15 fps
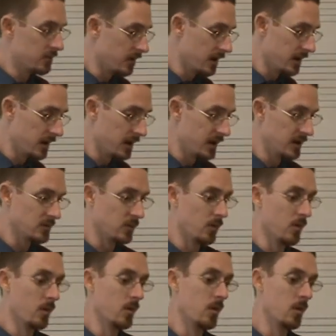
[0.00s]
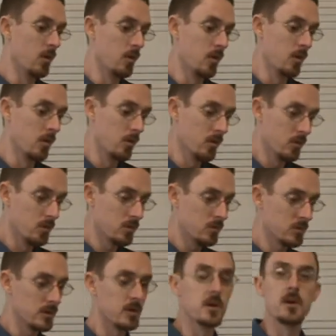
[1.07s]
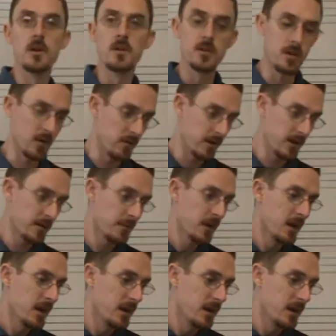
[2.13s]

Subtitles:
re, do. Good, all right?